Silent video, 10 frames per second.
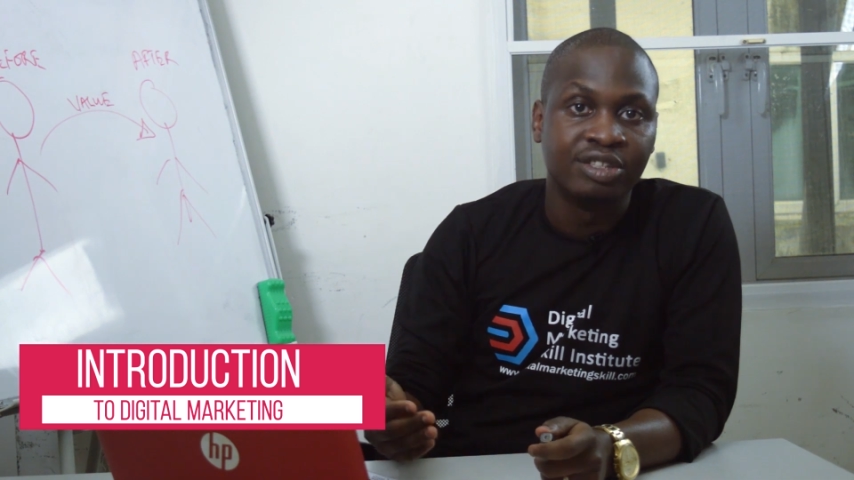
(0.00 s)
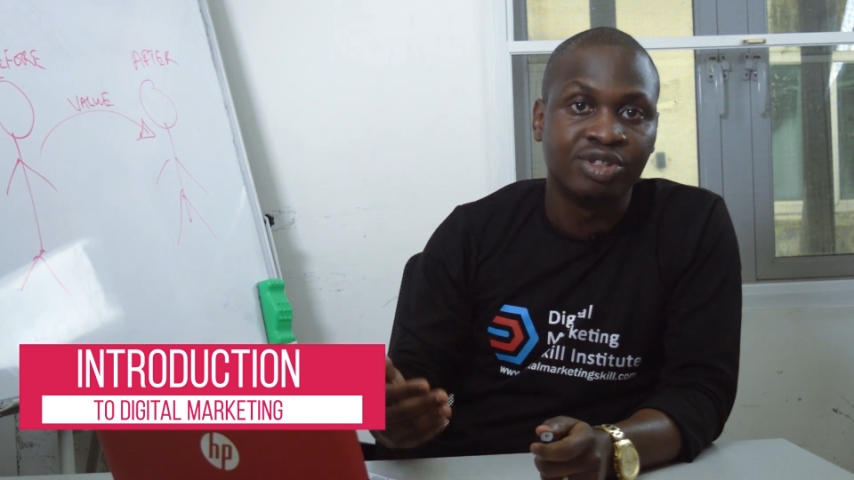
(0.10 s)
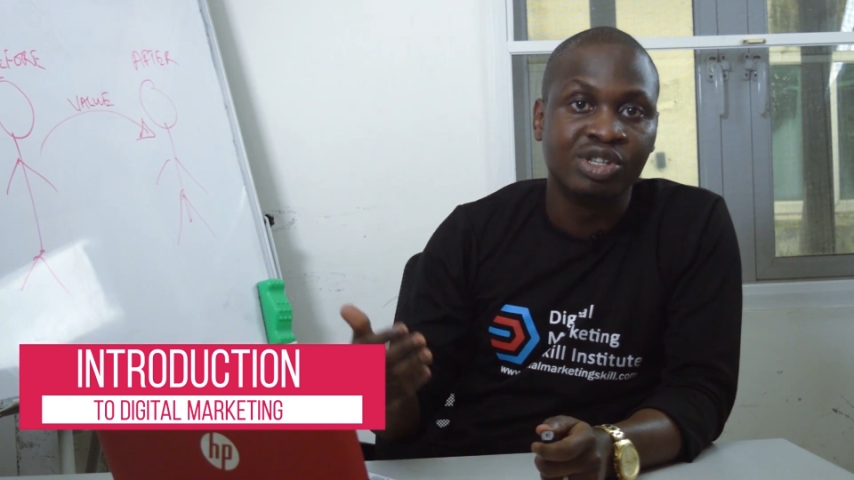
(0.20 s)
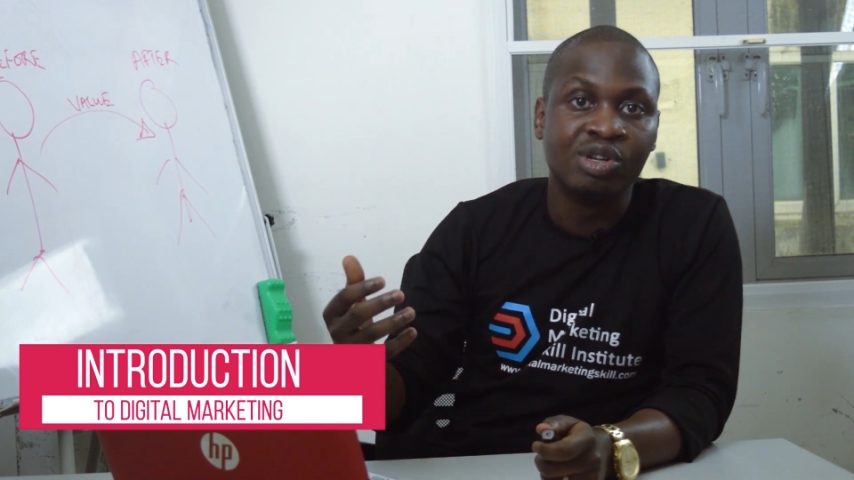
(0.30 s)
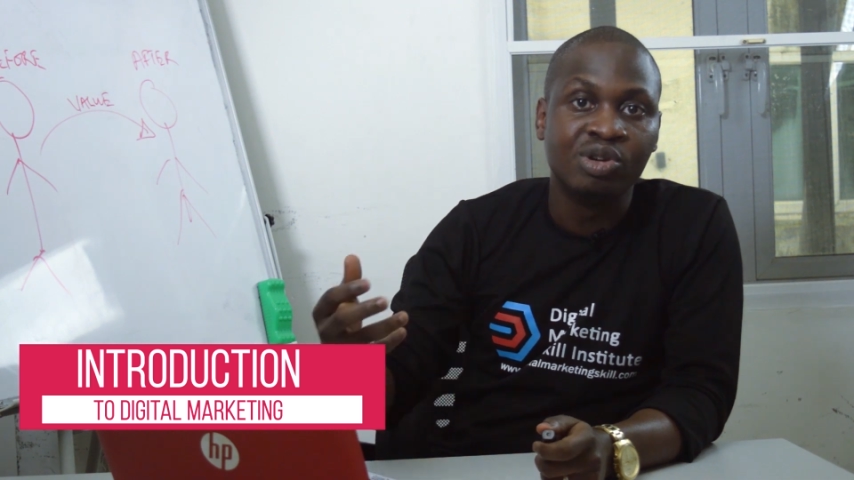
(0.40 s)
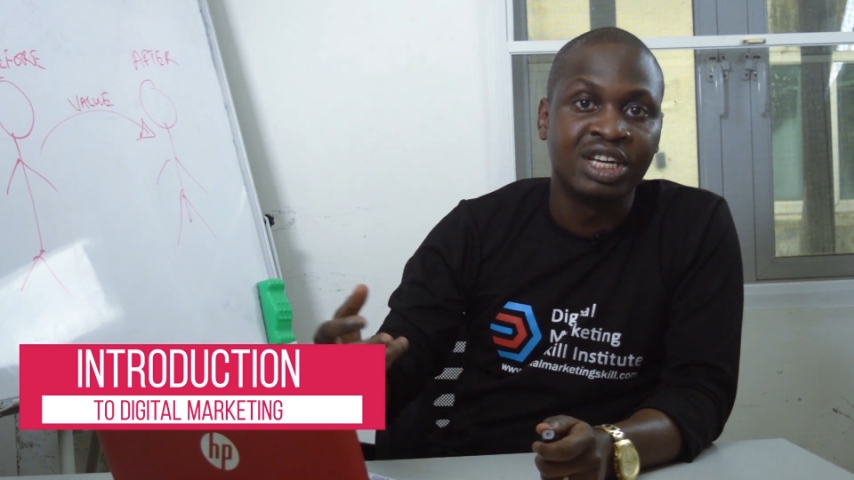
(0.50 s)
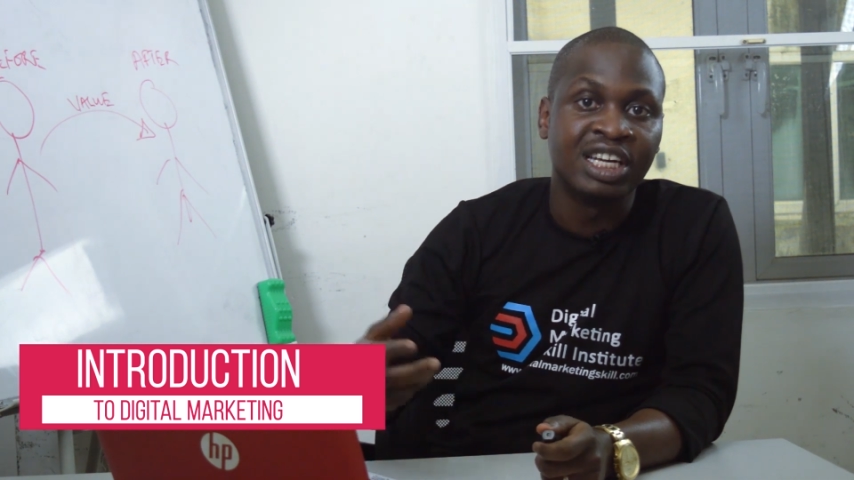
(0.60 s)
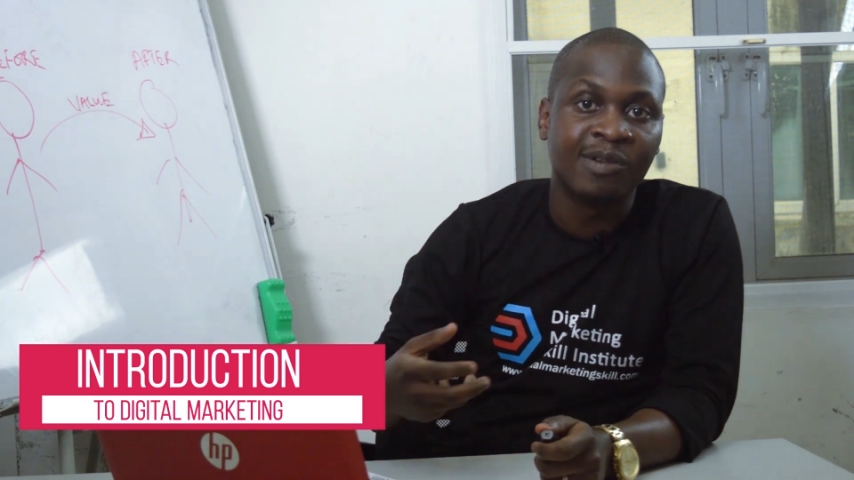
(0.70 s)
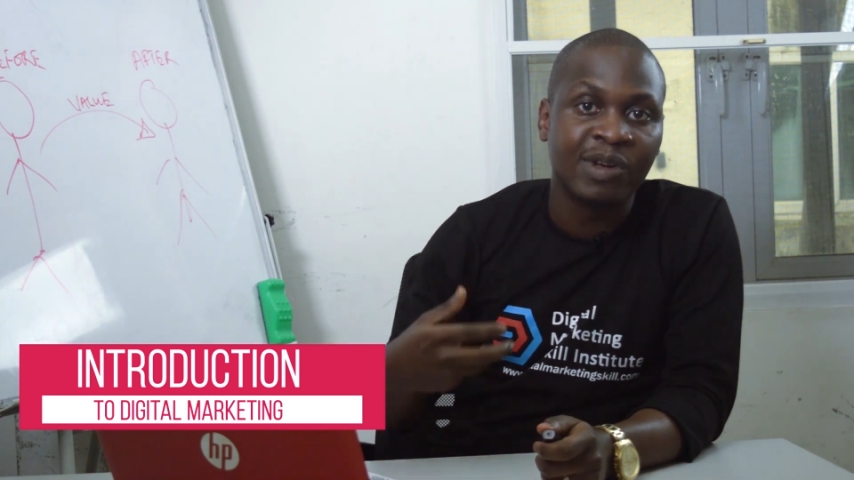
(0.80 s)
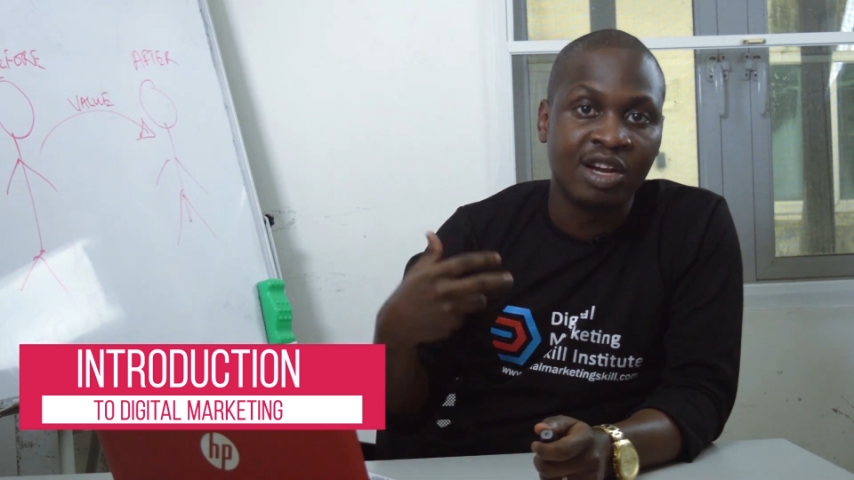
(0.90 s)
So you're
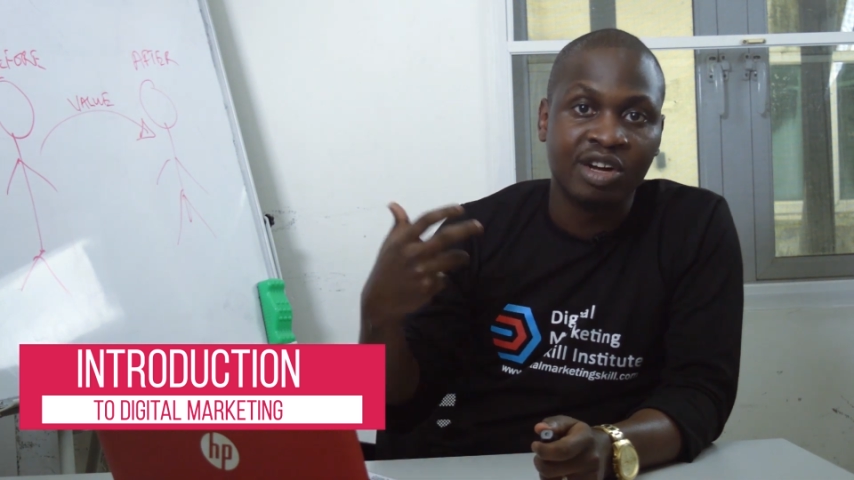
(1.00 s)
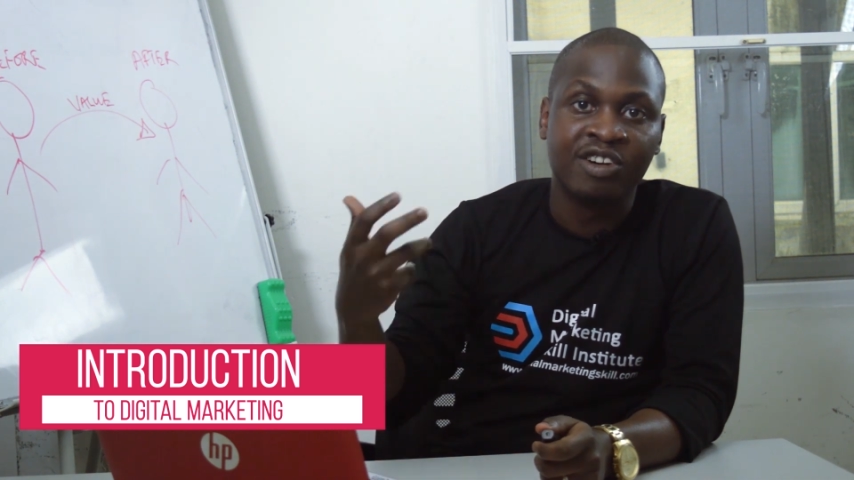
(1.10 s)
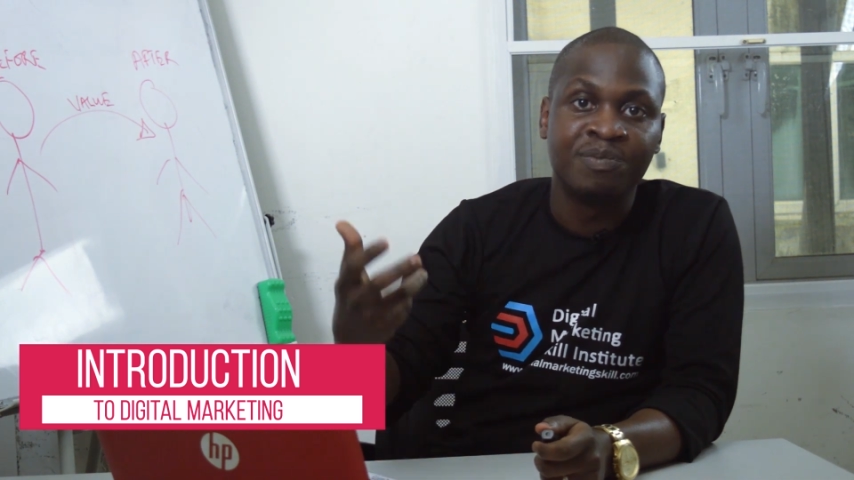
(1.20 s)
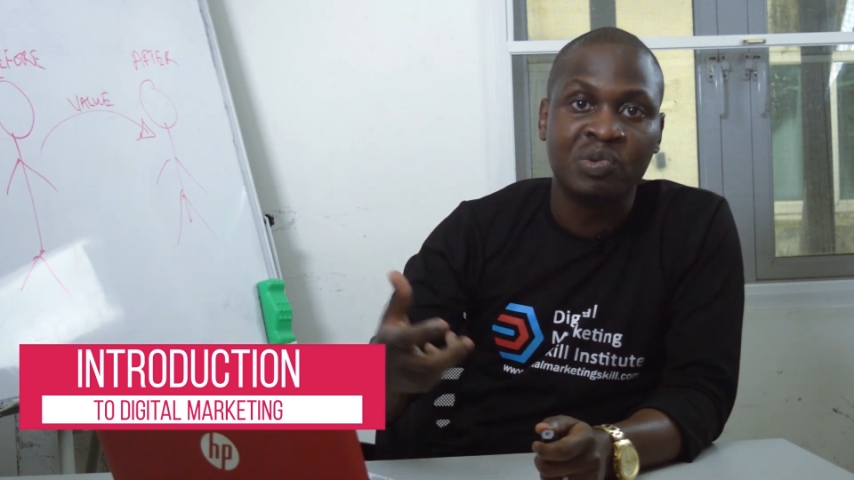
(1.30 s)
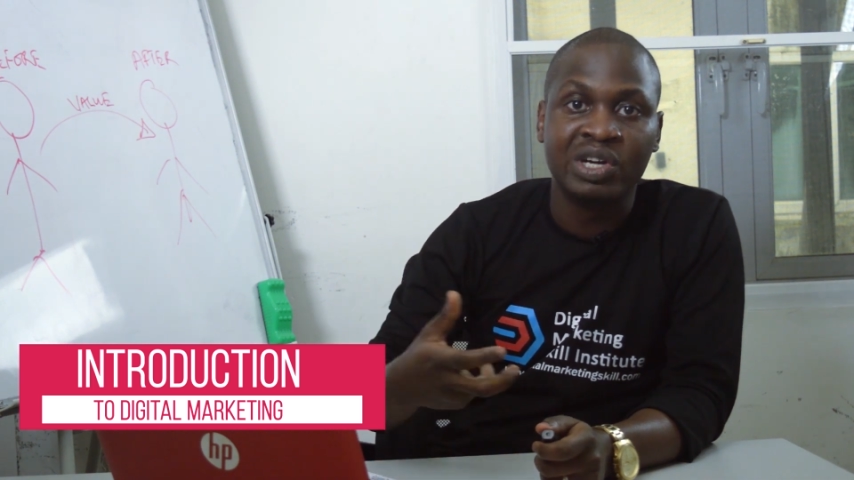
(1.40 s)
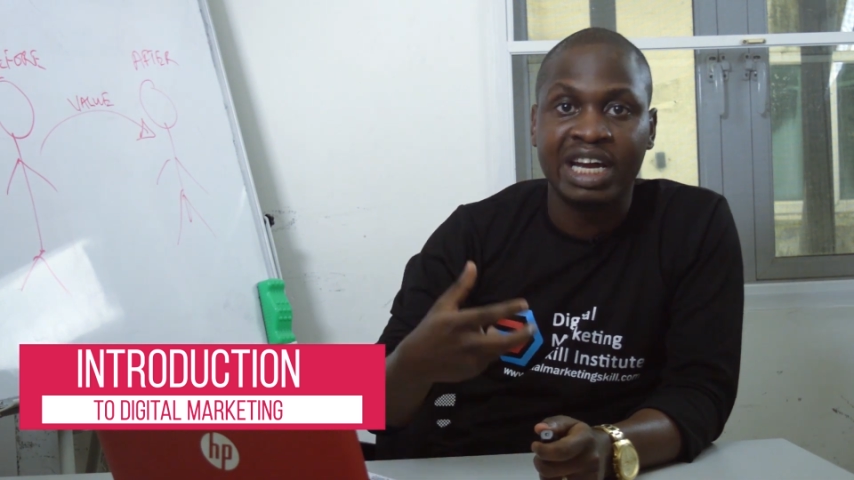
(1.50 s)
looking at a lot of people